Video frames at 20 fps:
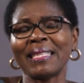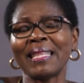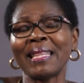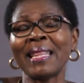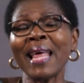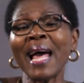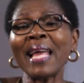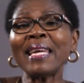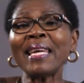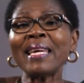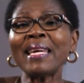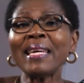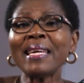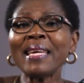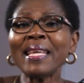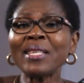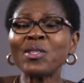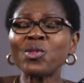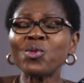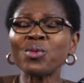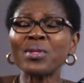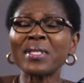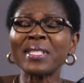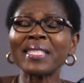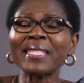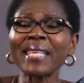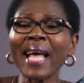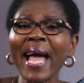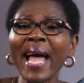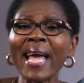that little
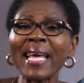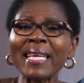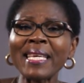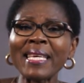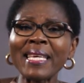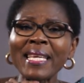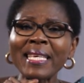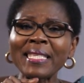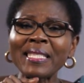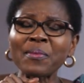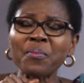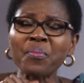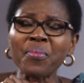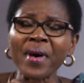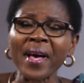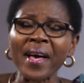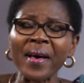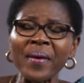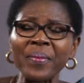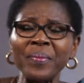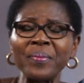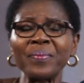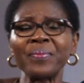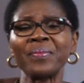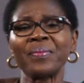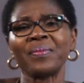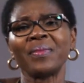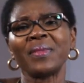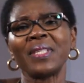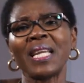tiny sperm
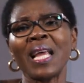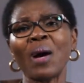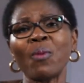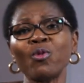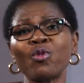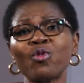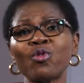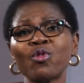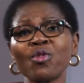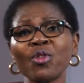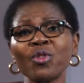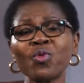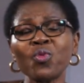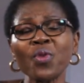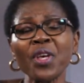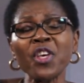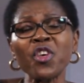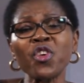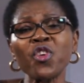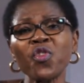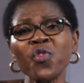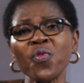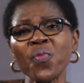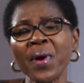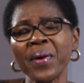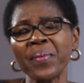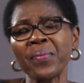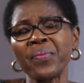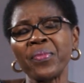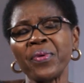that will turn to a
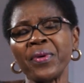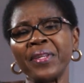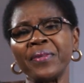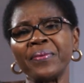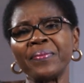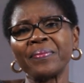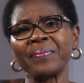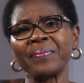human being.